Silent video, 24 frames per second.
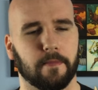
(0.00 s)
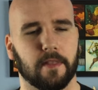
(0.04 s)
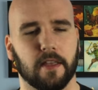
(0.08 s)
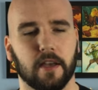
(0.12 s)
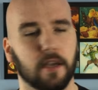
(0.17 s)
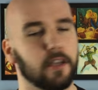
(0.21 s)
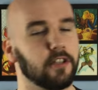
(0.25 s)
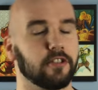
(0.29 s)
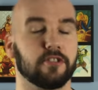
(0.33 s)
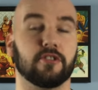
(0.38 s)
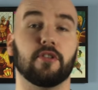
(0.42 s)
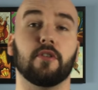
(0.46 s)

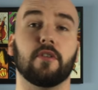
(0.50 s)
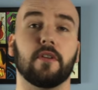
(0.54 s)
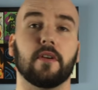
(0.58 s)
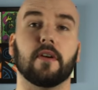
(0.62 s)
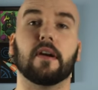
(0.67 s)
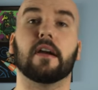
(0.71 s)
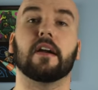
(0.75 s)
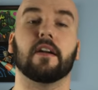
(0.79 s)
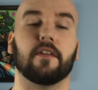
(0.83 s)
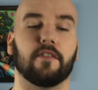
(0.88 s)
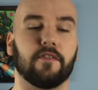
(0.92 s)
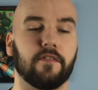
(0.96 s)
Studio
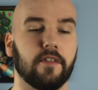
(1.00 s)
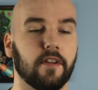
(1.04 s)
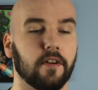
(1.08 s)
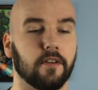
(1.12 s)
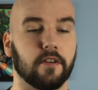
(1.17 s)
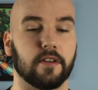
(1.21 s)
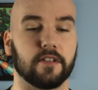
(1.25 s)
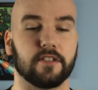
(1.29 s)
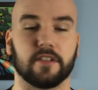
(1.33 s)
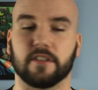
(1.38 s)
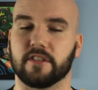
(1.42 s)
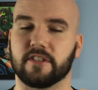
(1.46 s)

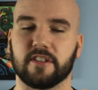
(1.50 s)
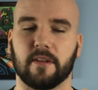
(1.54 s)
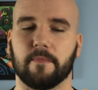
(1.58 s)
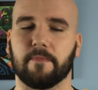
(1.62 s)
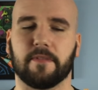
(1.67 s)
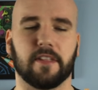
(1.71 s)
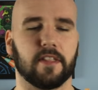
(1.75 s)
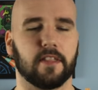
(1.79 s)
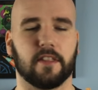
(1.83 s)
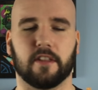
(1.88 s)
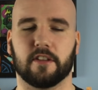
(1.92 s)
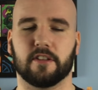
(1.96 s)
interference is
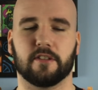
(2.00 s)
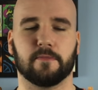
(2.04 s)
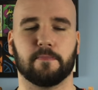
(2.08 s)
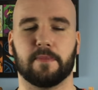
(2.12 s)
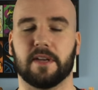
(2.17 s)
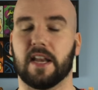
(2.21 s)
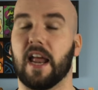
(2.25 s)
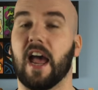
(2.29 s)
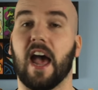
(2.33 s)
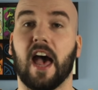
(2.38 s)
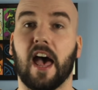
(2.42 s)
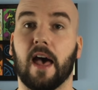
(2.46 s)
something that has been
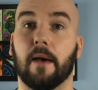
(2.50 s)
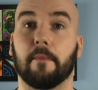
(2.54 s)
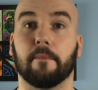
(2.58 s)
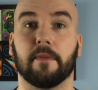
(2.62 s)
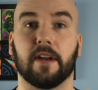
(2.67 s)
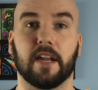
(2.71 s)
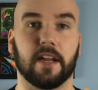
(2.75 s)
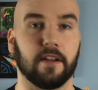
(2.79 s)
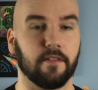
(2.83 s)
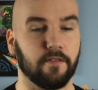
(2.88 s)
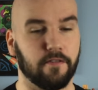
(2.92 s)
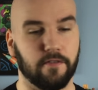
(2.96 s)

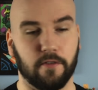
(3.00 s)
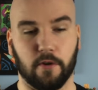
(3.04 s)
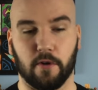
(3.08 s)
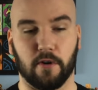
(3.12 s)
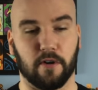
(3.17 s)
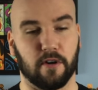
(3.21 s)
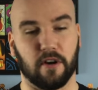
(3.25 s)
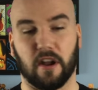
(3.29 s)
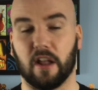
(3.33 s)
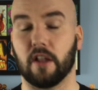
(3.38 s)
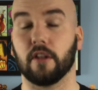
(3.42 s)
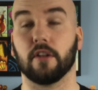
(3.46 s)
happening for
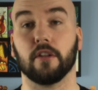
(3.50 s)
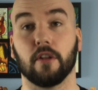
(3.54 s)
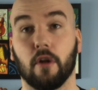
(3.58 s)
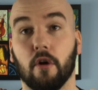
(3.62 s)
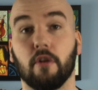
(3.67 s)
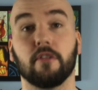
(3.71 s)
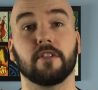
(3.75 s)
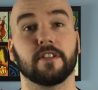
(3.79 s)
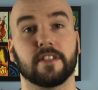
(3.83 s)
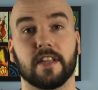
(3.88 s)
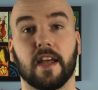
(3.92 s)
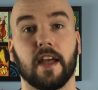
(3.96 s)
a
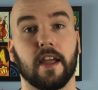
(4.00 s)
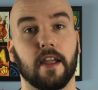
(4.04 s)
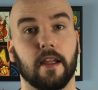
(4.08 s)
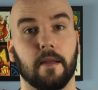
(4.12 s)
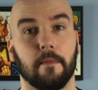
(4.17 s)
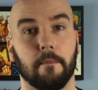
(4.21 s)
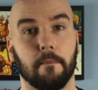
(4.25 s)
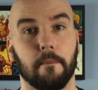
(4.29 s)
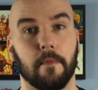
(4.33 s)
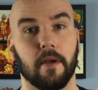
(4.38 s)
long time.